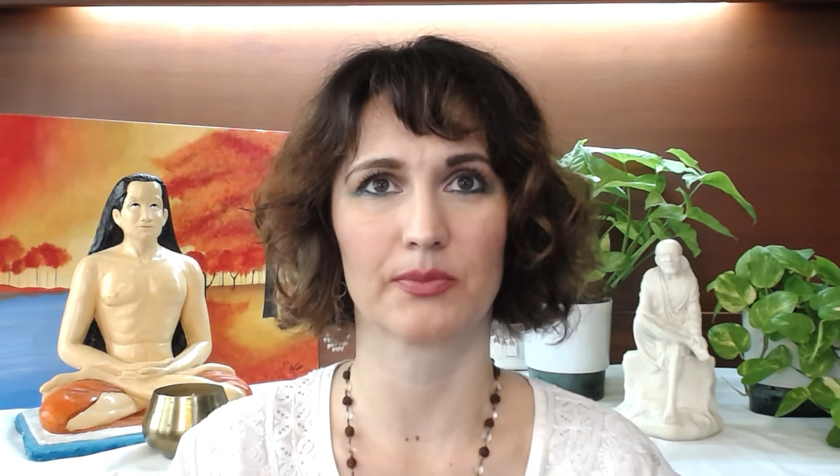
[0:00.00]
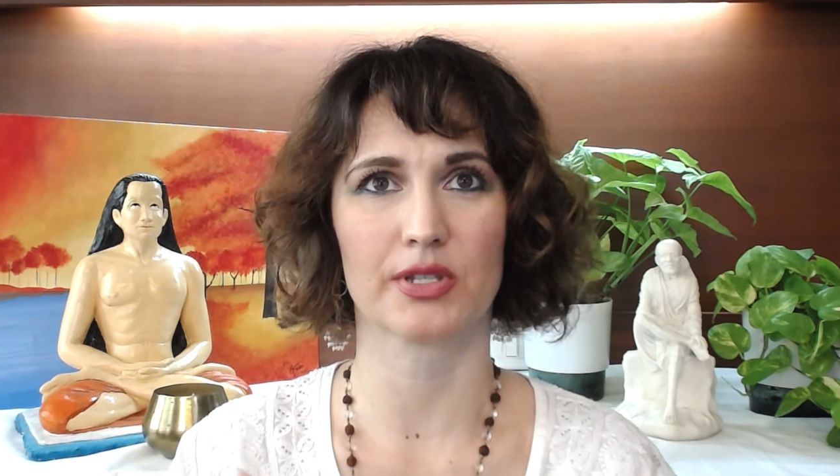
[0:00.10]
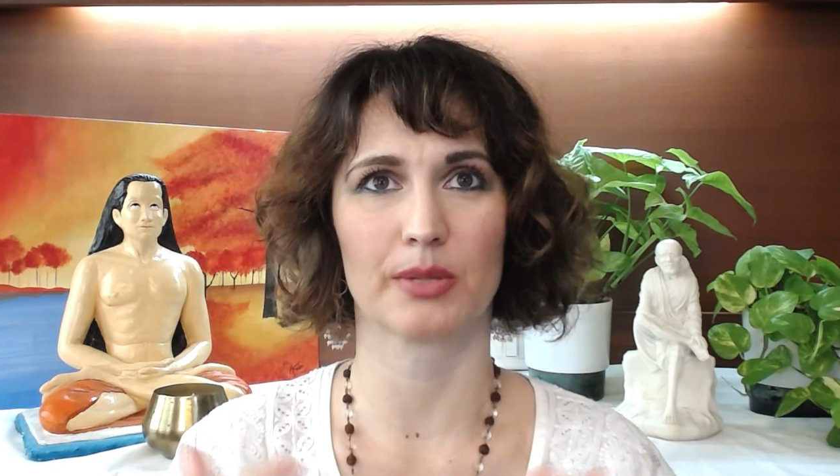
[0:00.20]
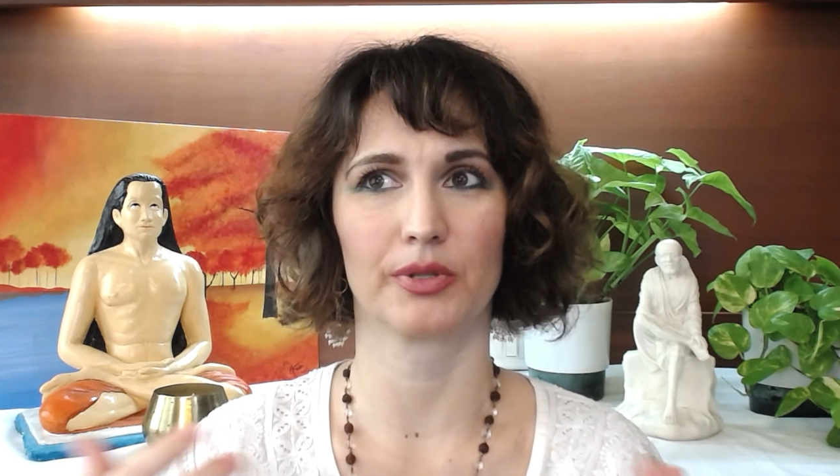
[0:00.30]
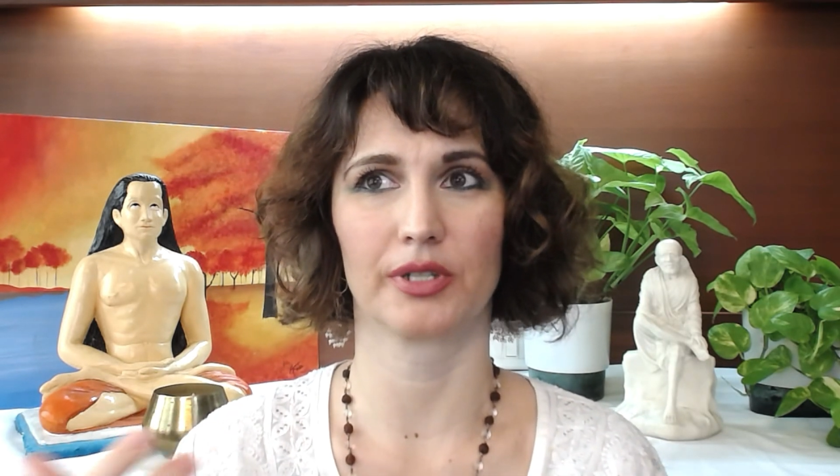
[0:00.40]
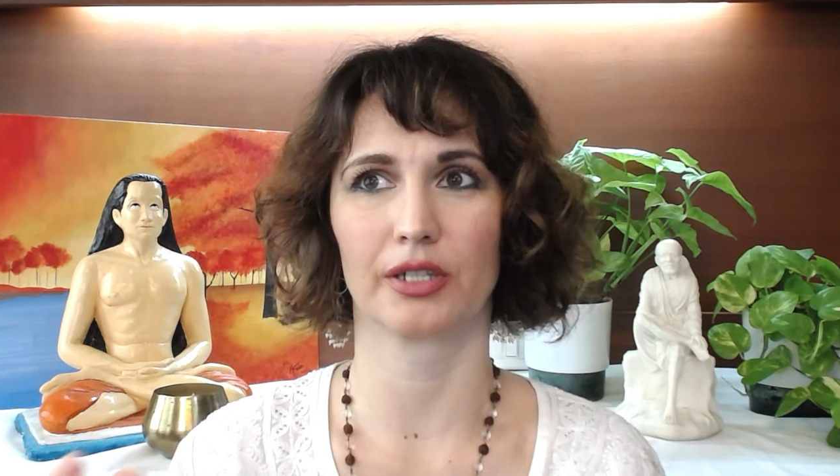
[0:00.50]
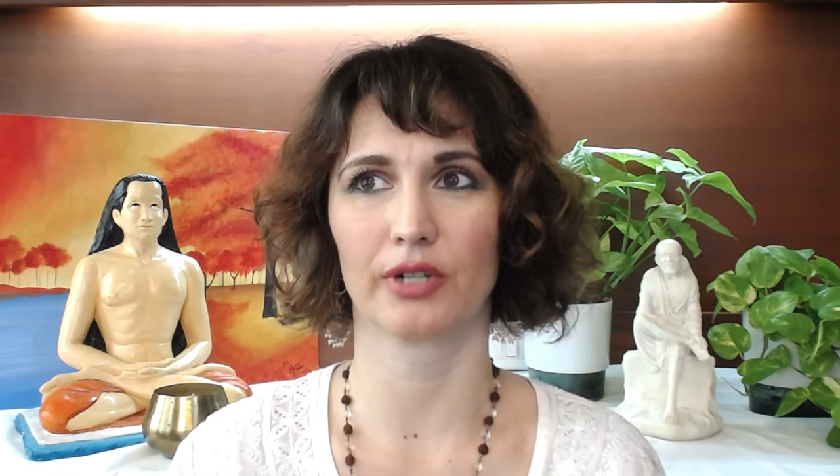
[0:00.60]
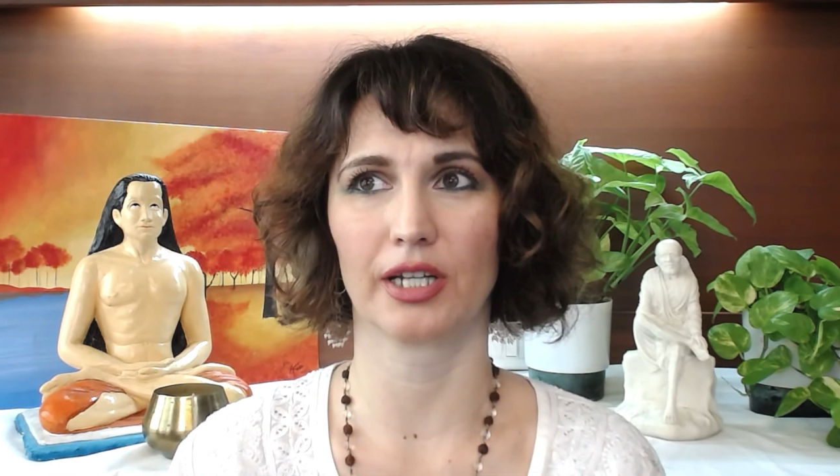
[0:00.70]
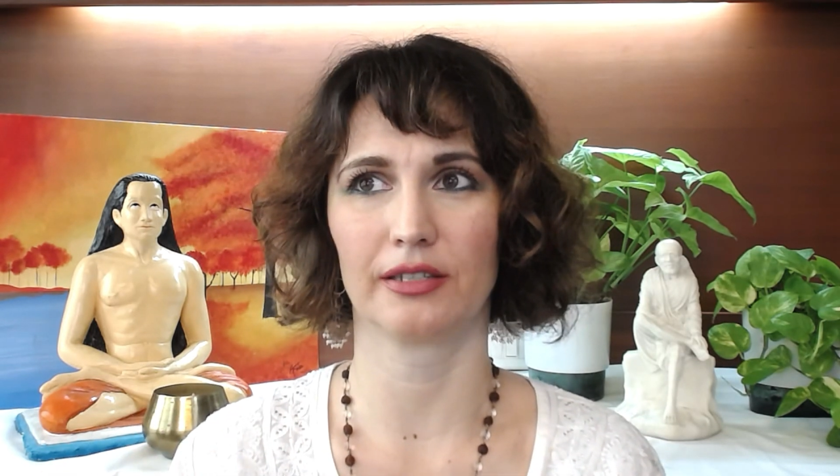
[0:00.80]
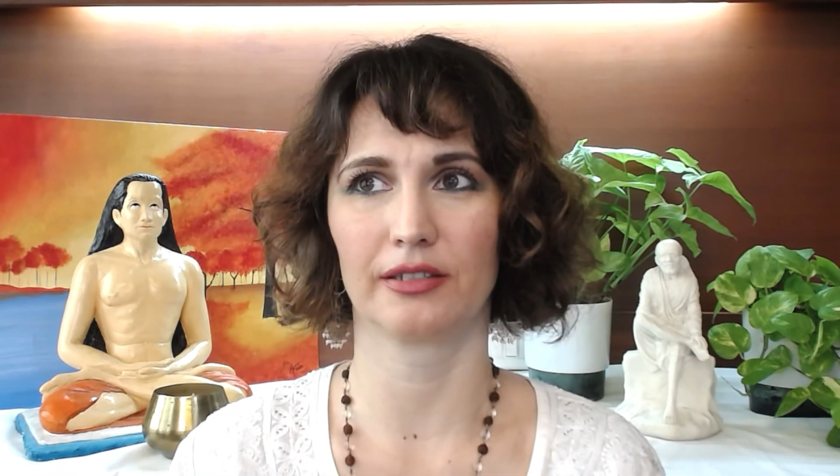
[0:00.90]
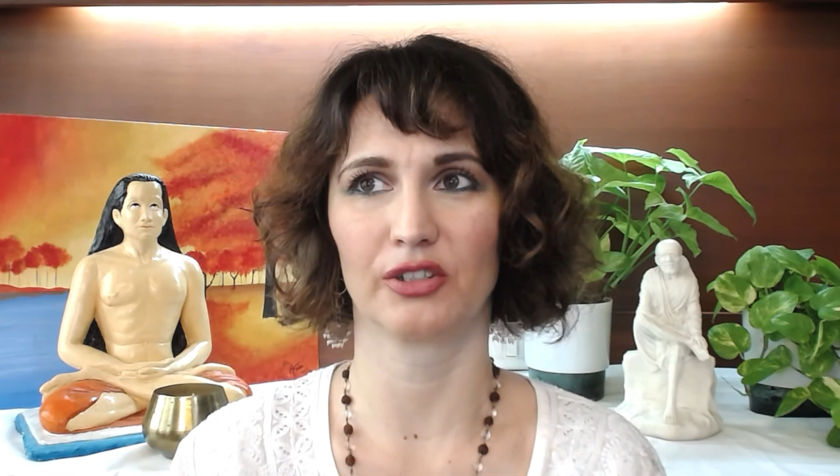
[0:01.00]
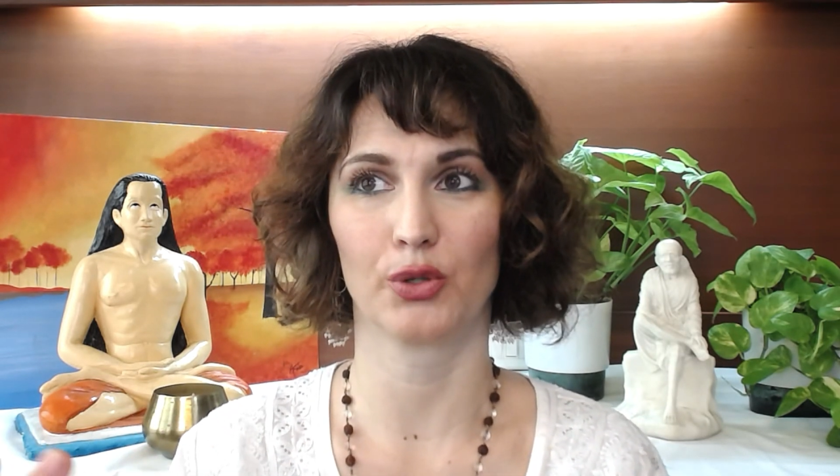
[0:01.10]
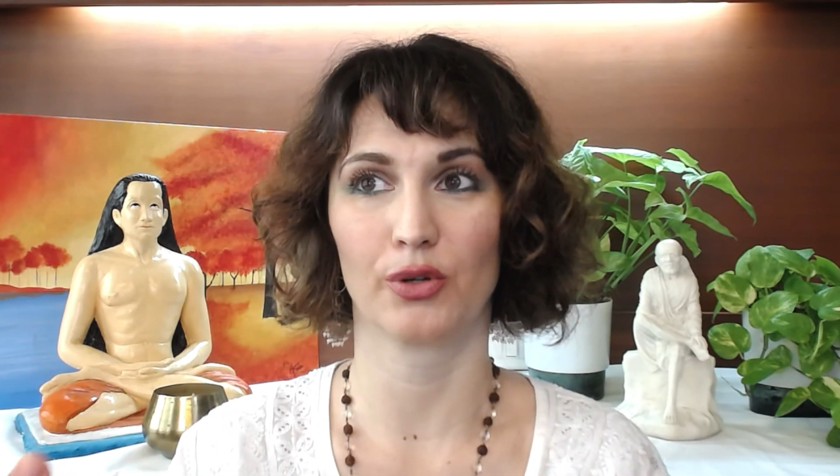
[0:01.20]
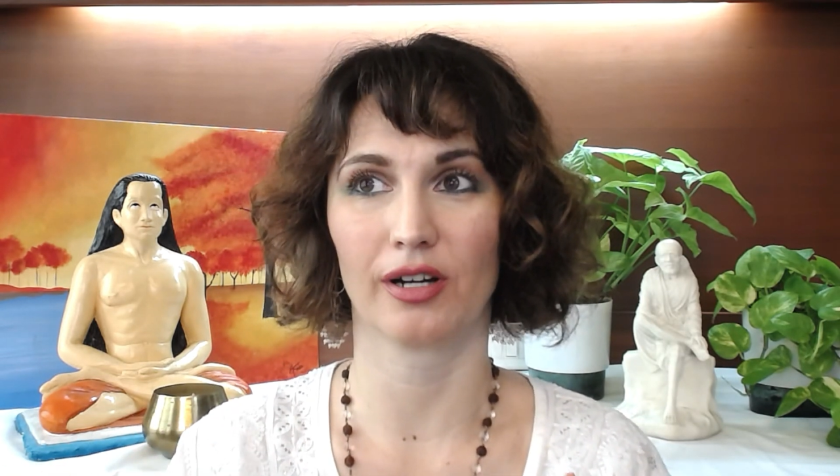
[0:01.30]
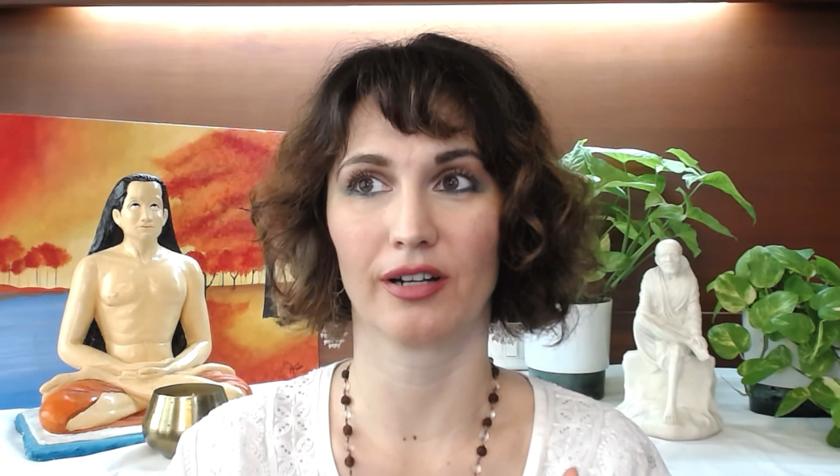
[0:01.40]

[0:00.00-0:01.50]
somebody great and you are